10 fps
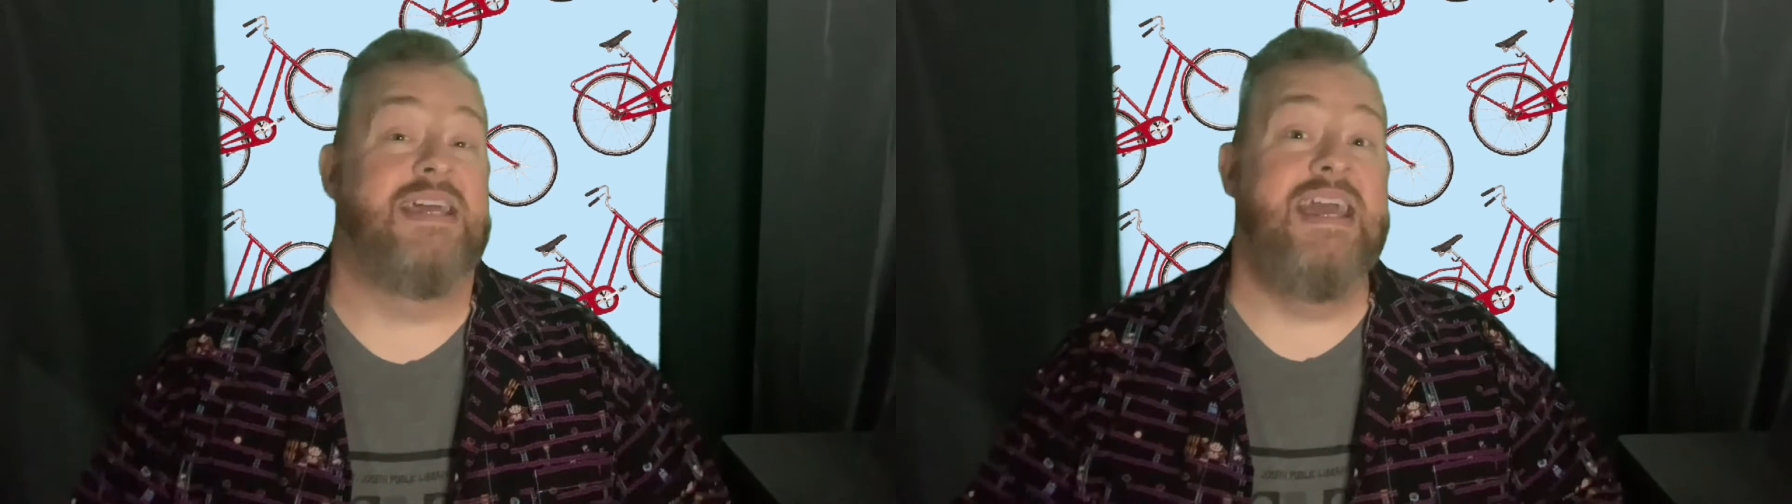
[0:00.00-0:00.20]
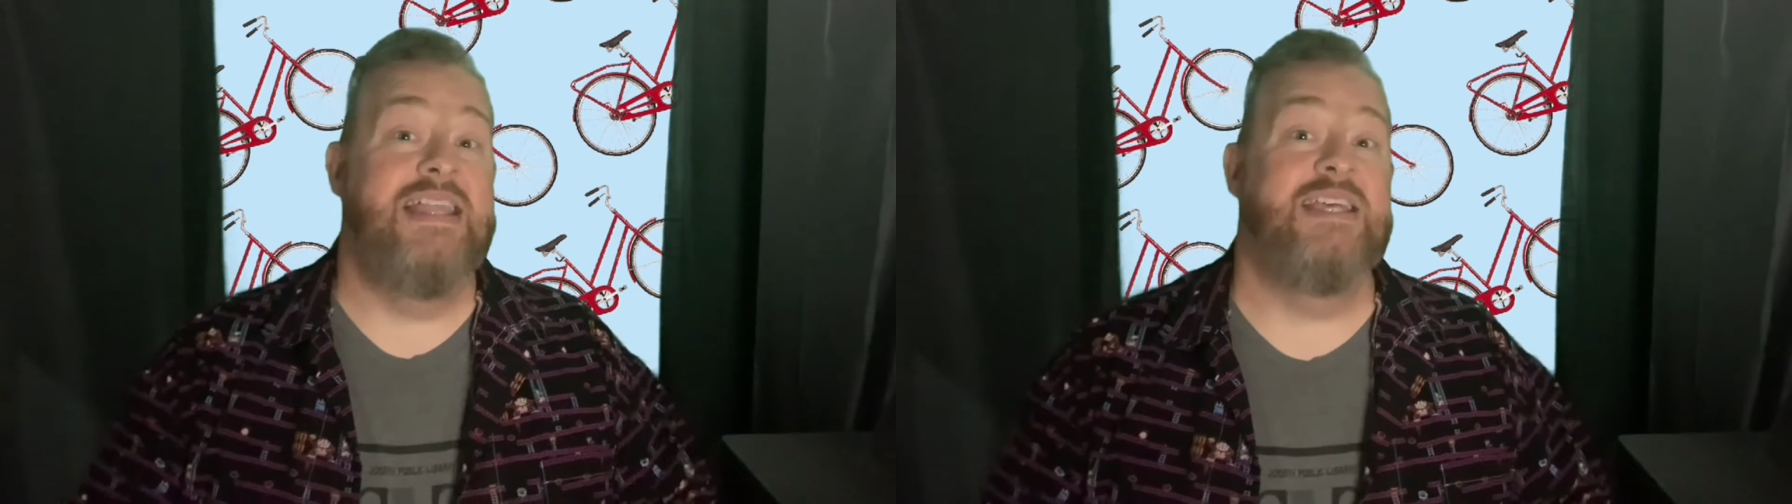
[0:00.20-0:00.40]

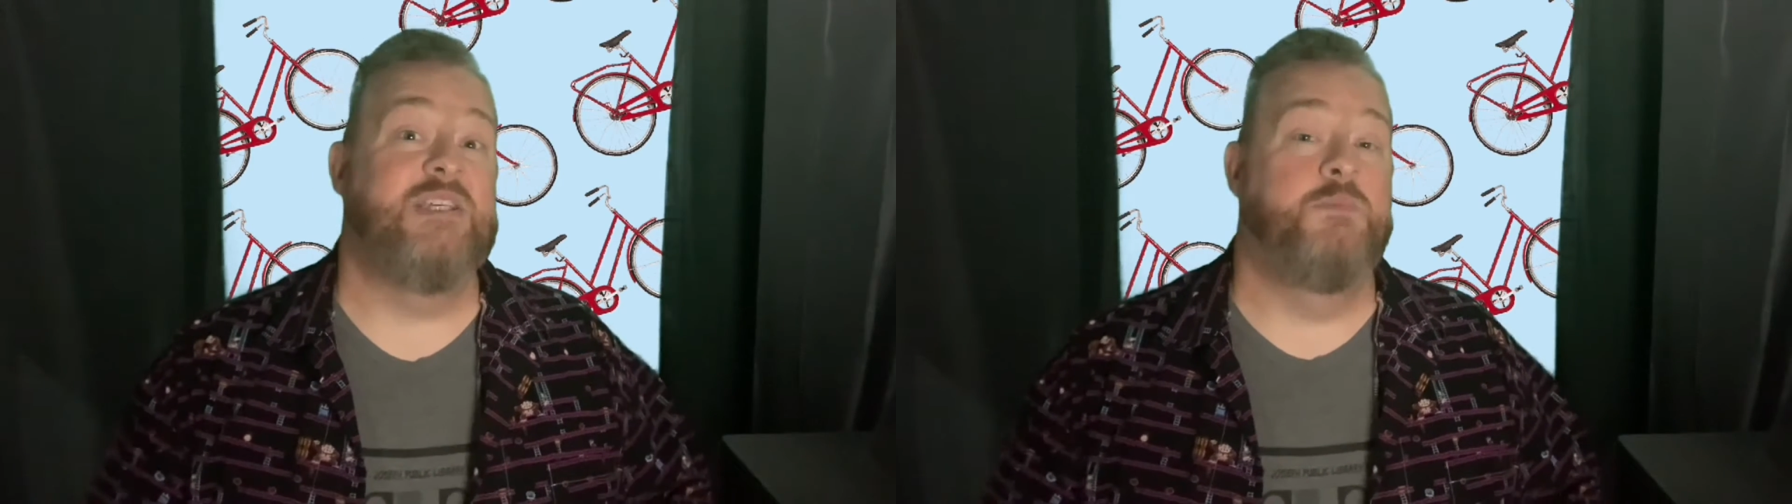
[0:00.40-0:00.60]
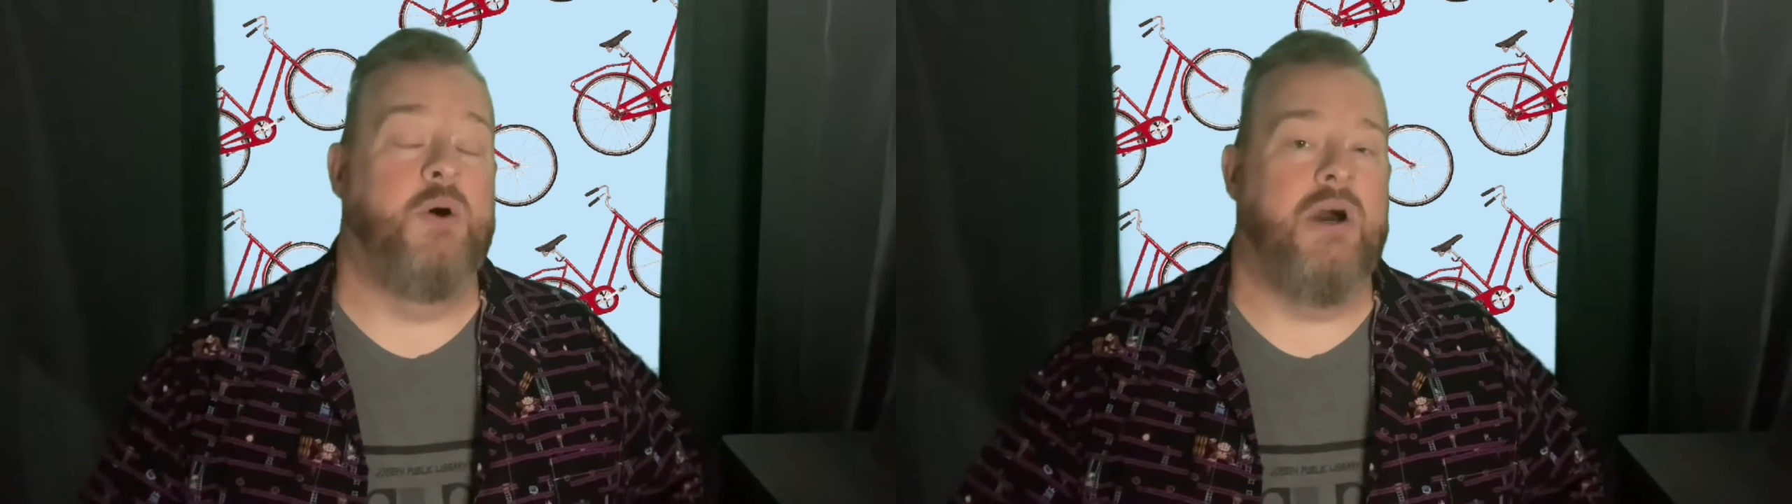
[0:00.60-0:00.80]
in this
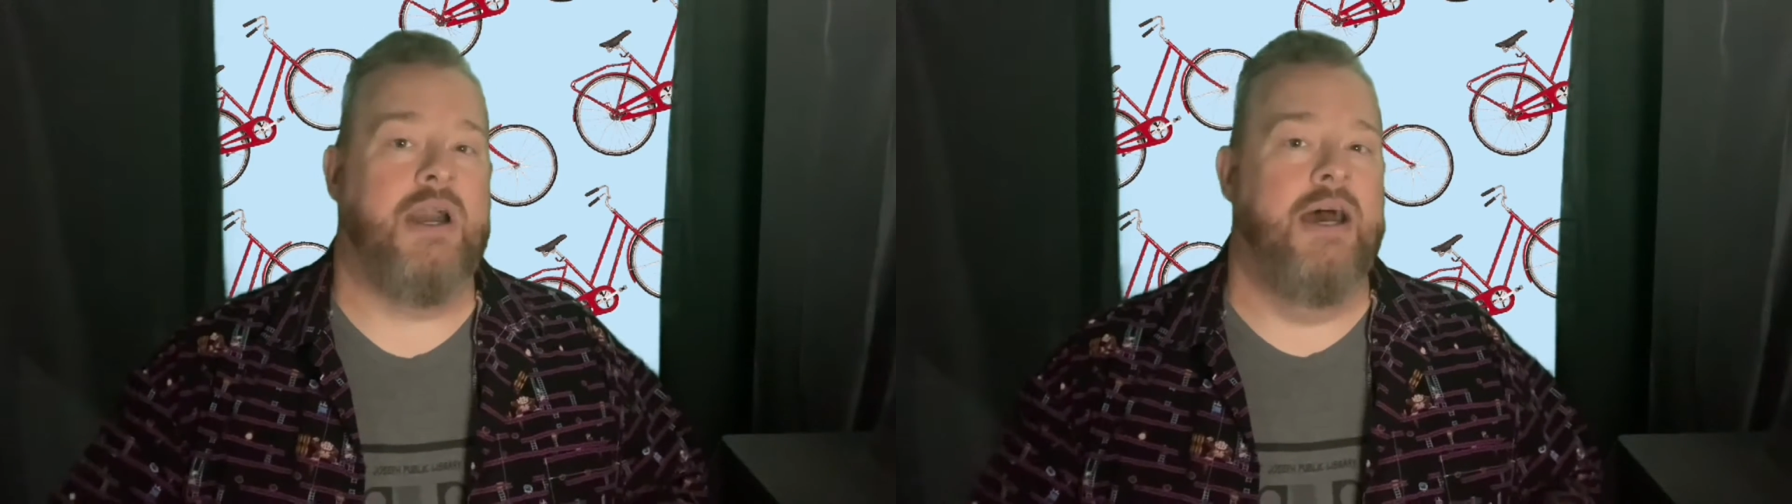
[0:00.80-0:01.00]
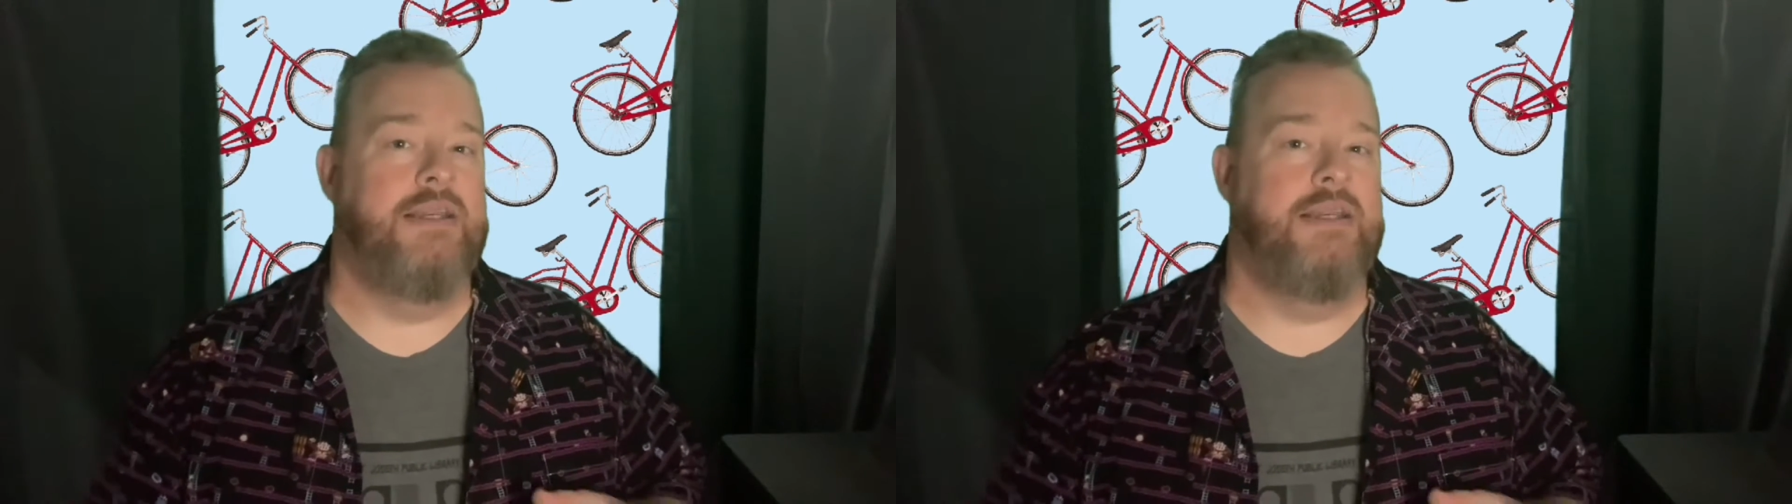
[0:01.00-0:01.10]
book,